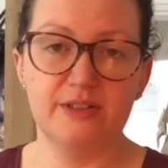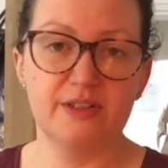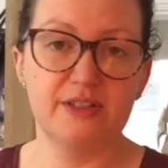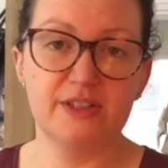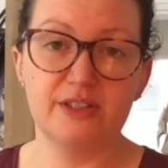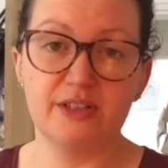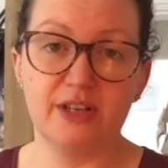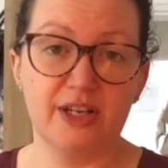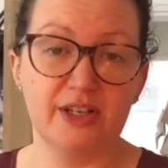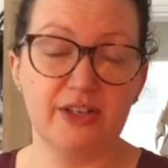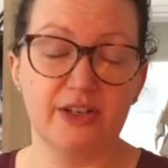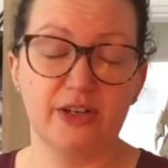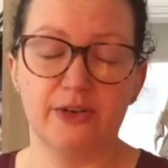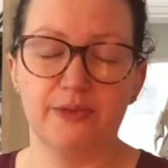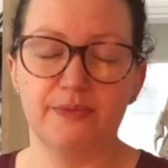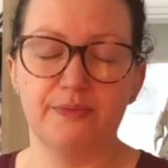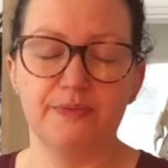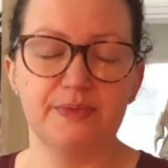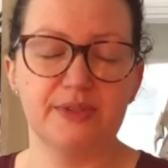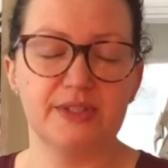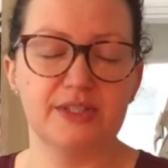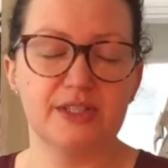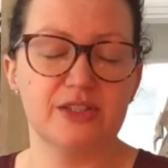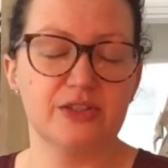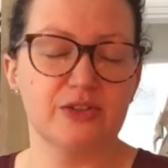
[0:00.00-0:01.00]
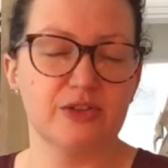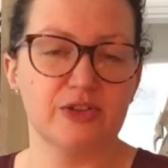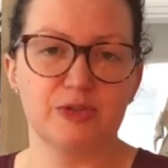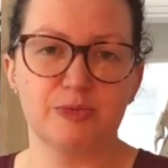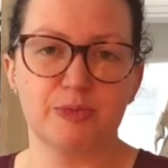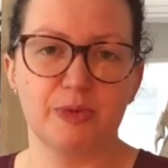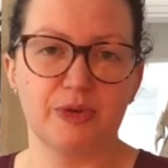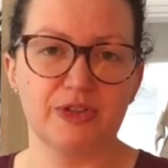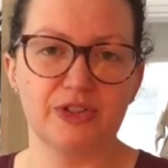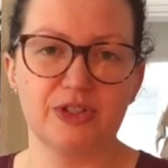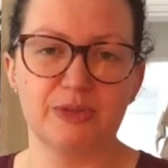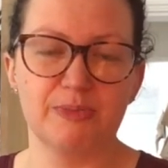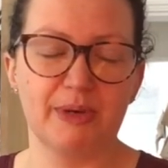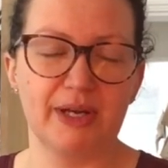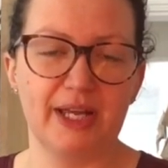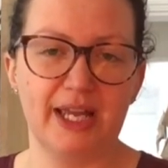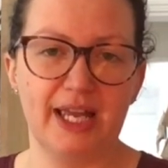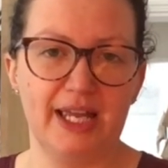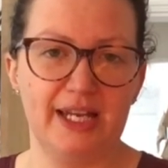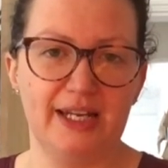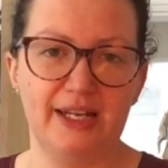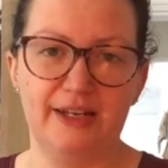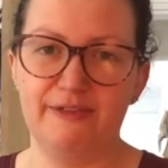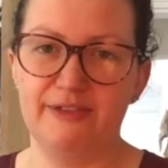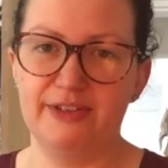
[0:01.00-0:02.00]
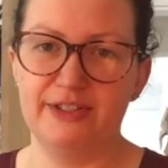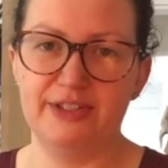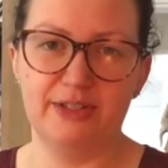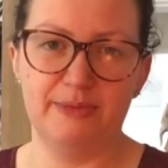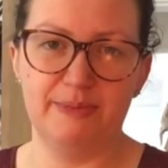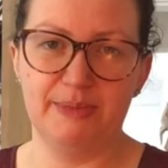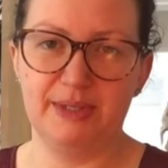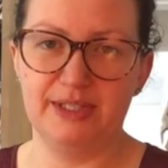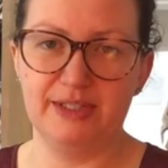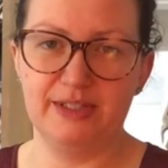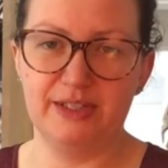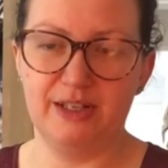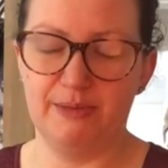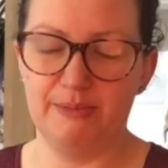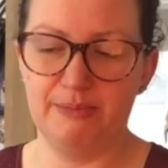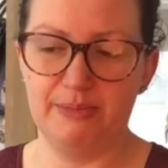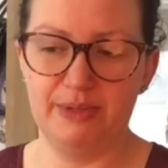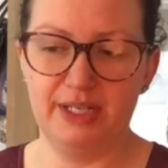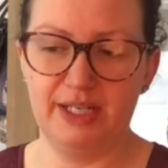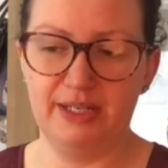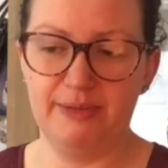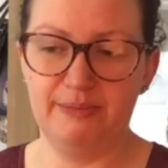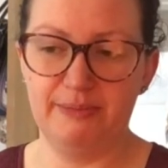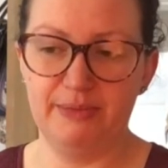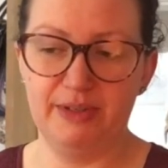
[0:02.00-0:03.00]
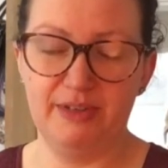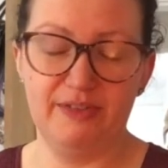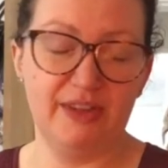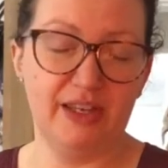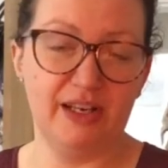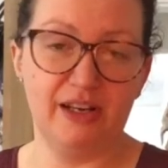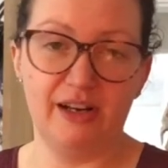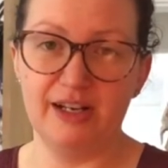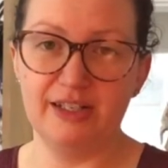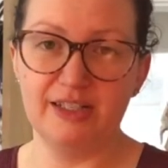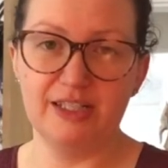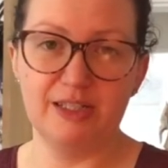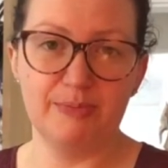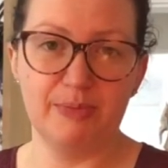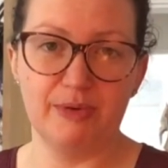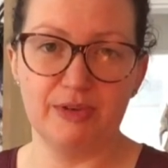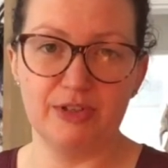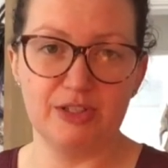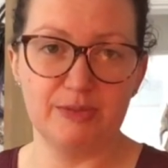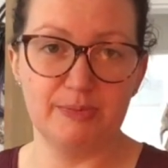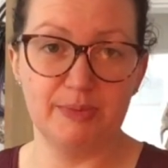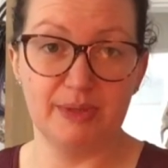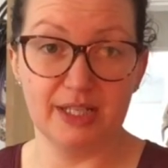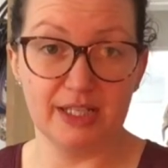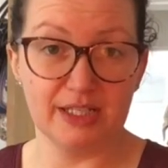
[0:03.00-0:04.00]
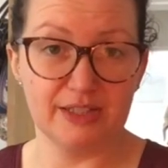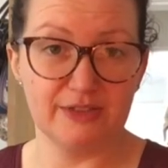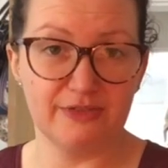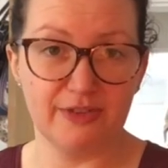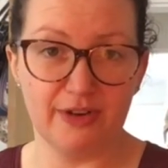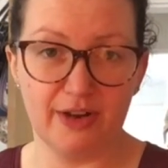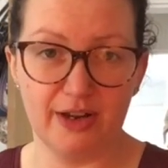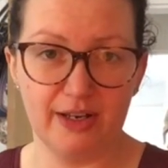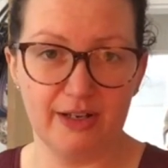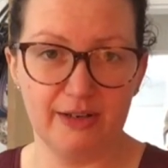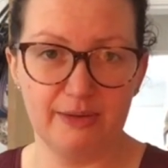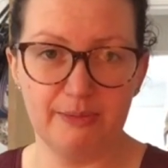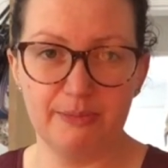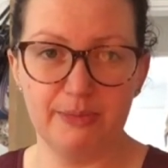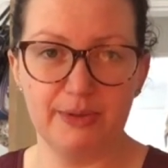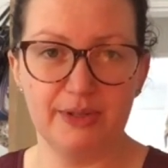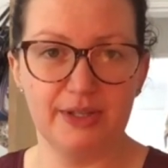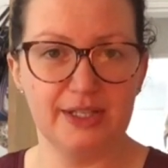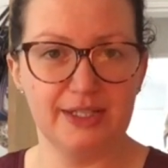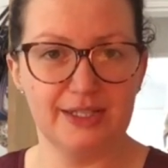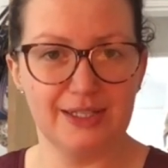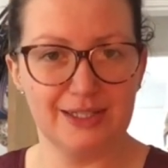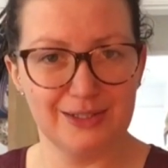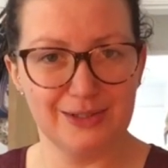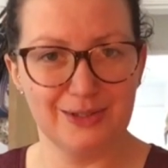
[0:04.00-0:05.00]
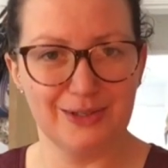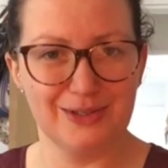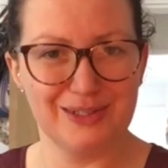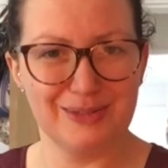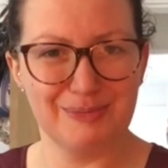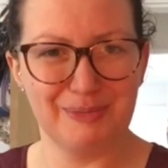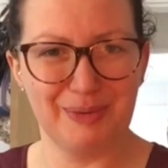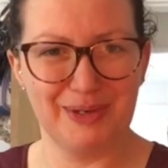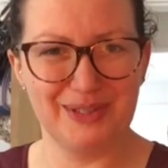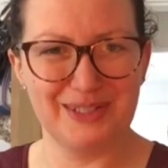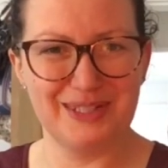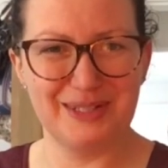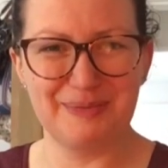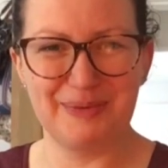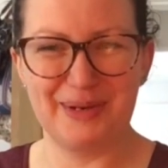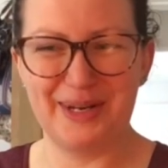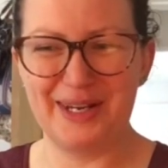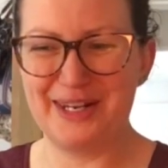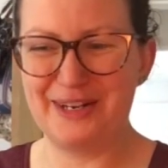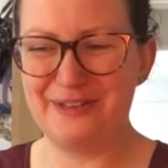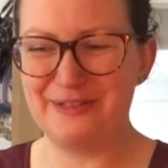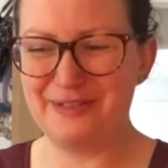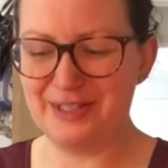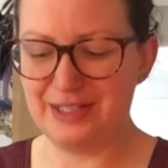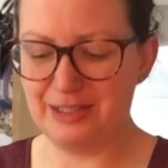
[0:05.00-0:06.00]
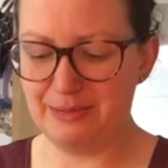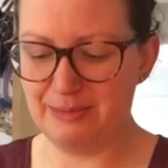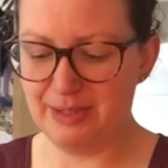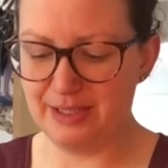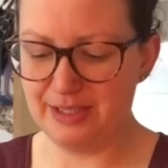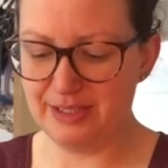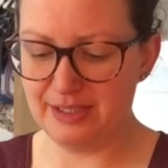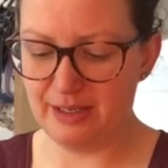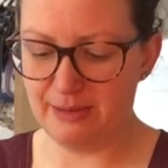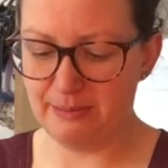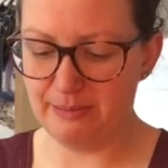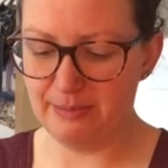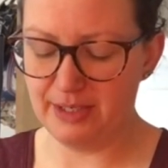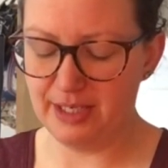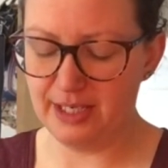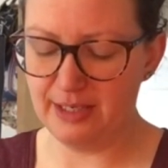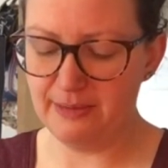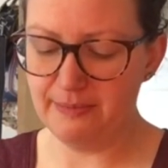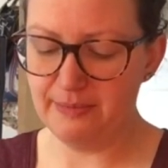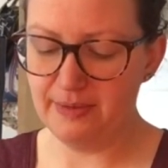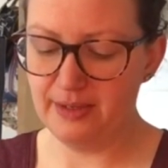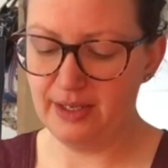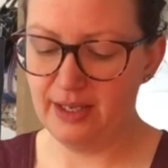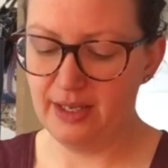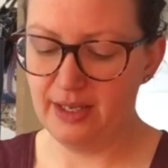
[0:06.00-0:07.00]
Side note, this is not sponsored by any vitamins company. If they'd like to sponsor me, that's fine, but this is not sponsored by any vitamins company.